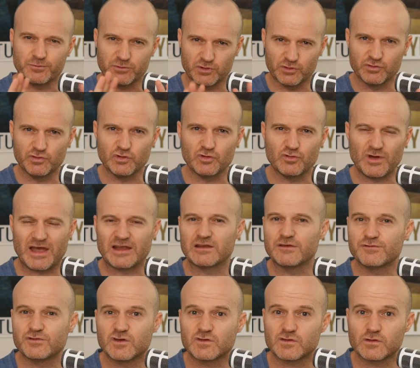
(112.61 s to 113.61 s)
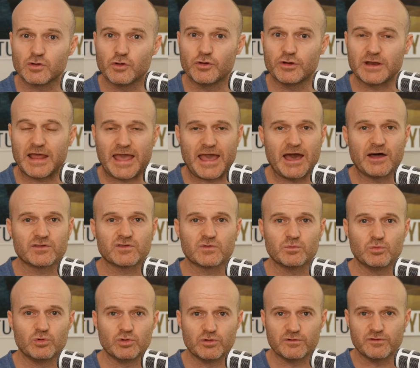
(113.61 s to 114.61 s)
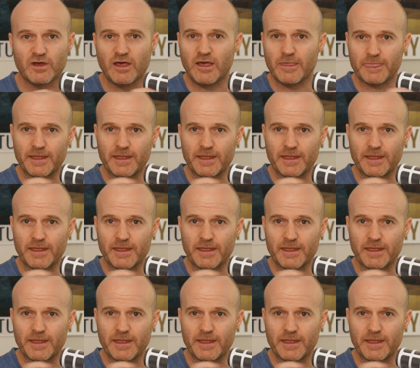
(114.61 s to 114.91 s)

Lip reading: you're new and you've just learned how to move